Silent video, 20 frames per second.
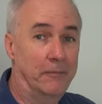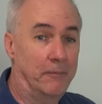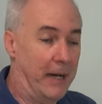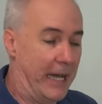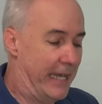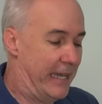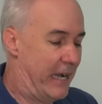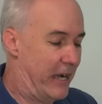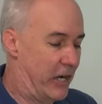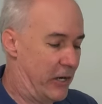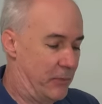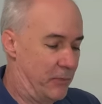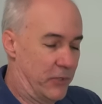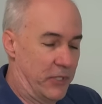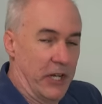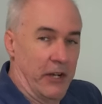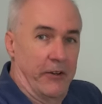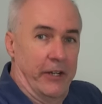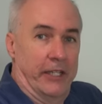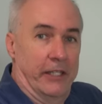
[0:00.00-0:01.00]
my arms
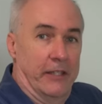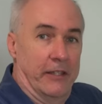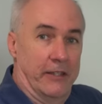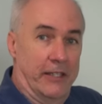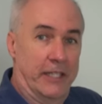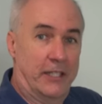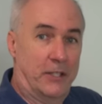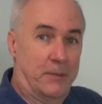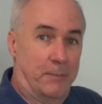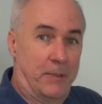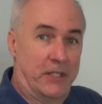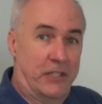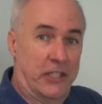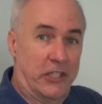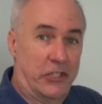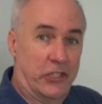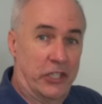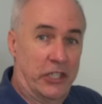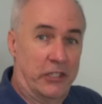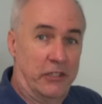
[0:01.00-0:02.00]
are in this
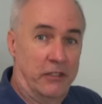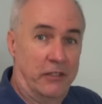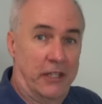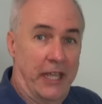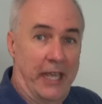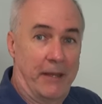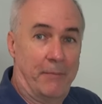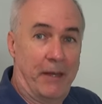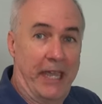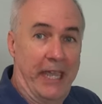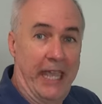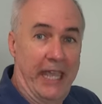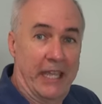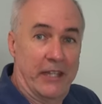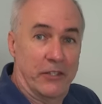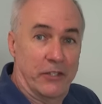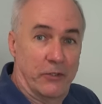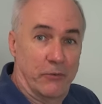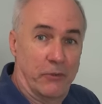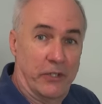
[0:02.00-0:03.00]
position and my
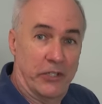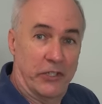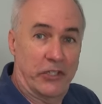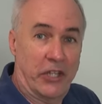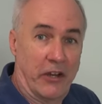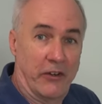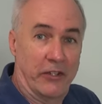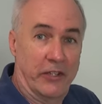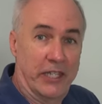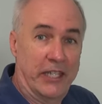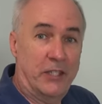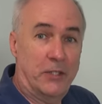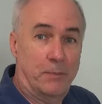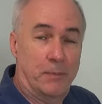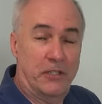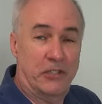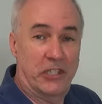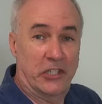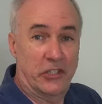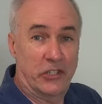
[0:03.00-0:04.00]
hands and wrists are in this
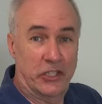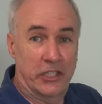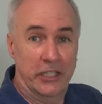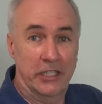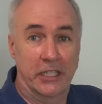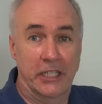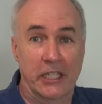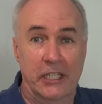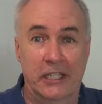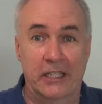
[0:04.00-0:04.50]
position